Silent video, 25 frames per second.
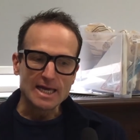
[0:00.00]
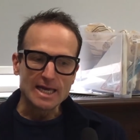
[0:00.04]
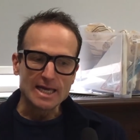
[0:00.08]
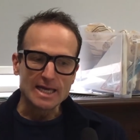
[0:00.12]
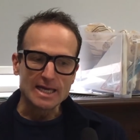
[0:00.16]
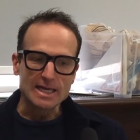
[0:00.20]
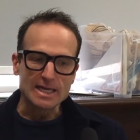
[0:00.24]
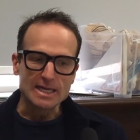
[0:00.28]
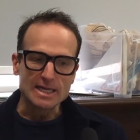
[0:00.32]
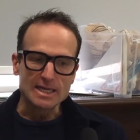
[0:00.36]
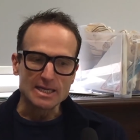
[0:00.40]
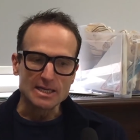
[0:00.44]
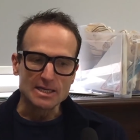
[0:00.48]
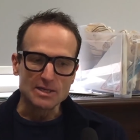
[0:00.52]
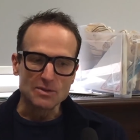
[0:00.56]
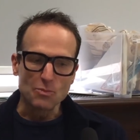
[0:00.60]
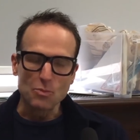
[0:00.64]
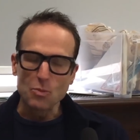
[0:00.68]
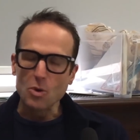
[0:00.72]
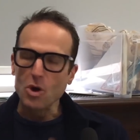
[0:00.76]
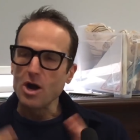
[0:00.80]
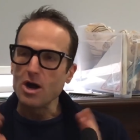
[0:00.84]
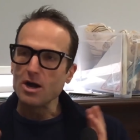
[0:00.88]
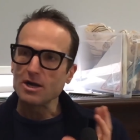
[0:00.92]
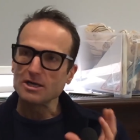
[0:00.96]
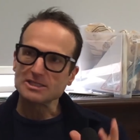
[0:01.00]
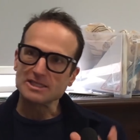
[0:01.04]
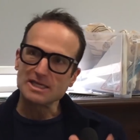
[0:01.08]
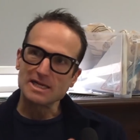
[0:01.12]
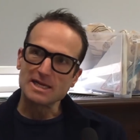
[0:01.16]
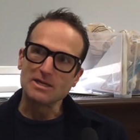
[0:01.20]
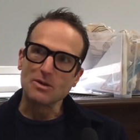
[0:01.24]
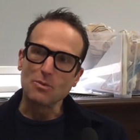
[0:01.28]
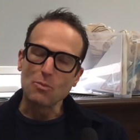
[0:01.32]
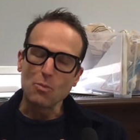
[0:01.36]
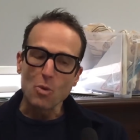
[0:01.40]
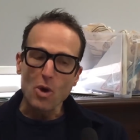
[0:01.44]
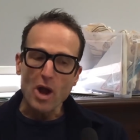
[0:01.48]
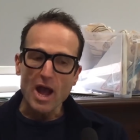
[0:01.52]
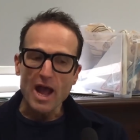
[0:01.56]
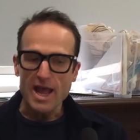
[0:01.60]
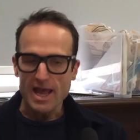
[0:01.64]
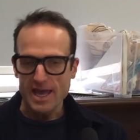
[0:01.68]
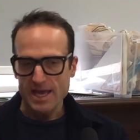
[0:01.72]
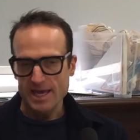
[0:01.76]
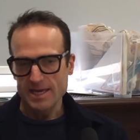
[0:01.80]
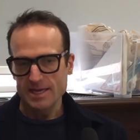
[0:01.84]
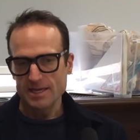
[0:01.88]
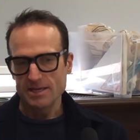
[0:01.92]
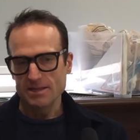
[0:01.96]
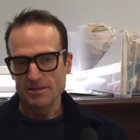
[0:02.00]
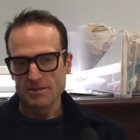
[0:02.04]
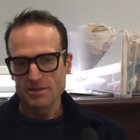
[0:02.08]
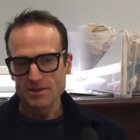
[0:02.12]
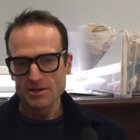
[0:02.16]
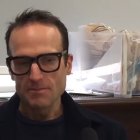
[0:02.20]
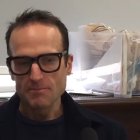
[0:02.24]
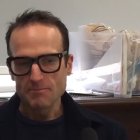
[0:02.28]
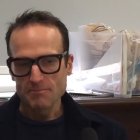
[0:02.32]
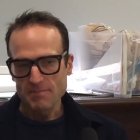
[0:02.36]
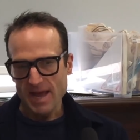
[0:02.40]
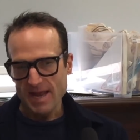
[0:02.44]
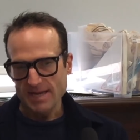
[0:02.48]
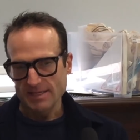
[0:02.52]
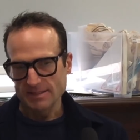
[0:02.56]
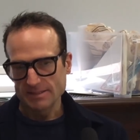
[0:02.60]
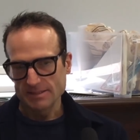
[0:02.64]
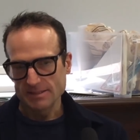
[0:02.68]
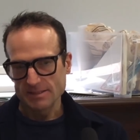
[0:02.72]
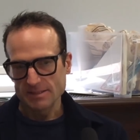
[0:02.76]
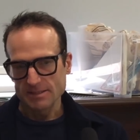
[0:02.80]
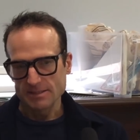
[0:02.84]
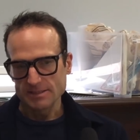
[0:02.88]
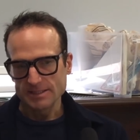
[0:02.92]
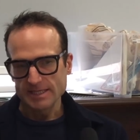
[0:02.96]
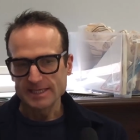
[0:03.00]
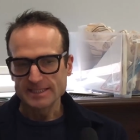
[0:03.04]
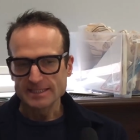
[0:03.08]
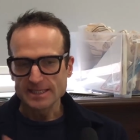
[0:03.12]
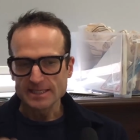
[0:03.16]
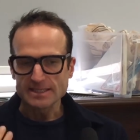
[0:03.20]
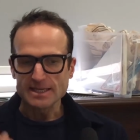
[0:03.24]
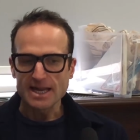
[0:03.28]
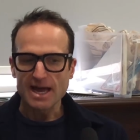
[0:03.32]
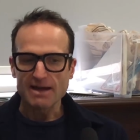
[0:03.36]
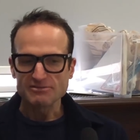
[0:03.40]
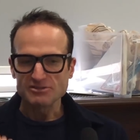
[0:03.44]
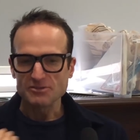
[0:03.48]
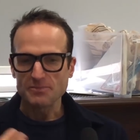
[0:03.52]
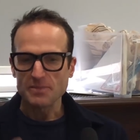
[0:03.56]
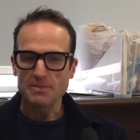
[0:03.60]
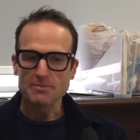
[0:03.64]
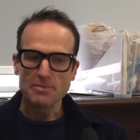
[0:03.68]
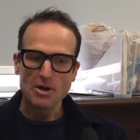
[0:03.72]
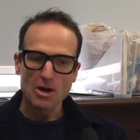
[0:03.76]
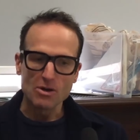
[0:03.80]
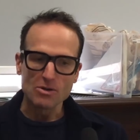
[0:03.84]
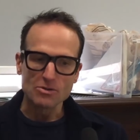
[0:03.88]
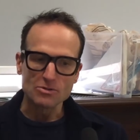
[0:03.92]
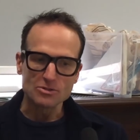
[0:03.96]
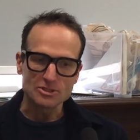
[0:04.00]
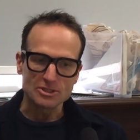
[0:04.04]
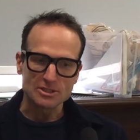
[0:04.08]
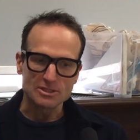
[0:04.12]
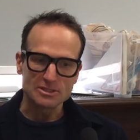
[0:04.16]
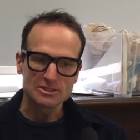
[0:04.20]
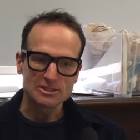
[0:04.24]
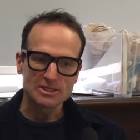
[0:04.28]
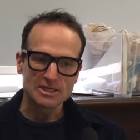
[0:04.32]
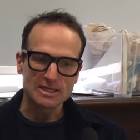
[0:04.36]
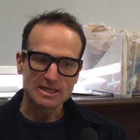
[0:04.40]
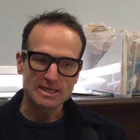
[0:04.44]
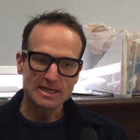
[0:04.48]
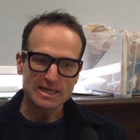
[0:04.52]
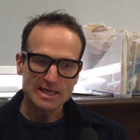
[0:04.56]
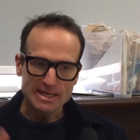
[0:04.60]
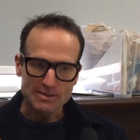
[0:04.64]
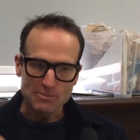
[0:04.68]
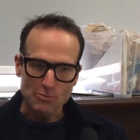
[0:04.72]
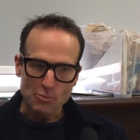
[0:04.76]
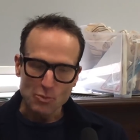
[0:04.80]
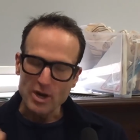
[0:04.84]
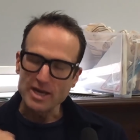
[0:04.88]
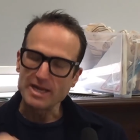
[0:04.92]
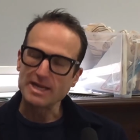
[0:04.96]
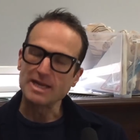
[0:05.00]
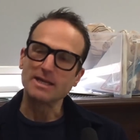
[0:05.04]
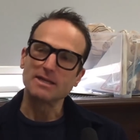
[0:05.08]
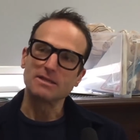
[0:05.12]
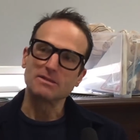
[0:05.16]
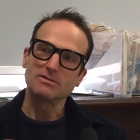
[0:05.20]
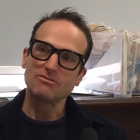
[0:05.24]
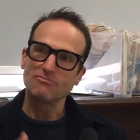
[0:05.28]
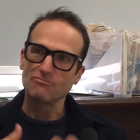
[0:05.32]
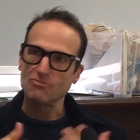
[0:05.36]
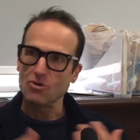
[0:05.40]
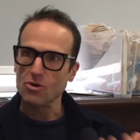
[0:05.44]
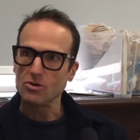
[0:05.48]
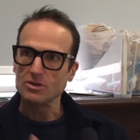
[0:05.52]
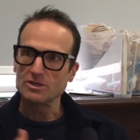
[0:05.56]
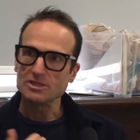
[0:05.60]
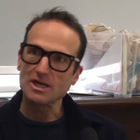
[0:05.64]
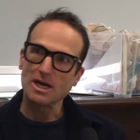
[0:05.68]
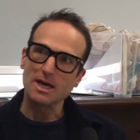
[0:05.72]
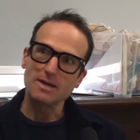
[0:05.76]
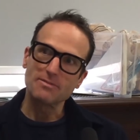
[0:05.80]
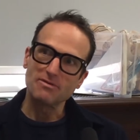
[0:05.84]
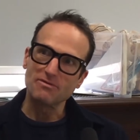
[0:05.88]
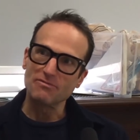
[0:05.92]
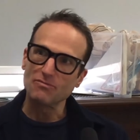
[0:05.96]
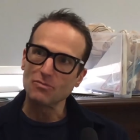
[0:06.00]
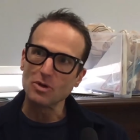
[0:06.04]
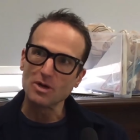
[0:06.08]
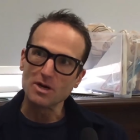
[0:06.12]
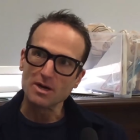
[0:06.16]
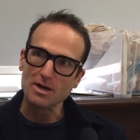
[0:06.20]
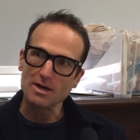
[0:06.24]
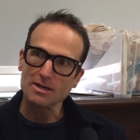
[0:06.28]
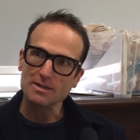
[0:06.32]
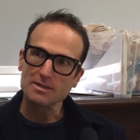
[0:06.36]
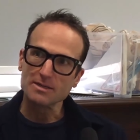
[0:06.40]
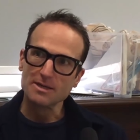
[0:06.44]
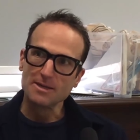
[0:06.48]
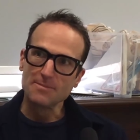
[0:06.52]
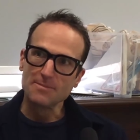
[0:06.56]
he worked in a way that meant that he didn't have to be beholden to keep winning the wrong type of work.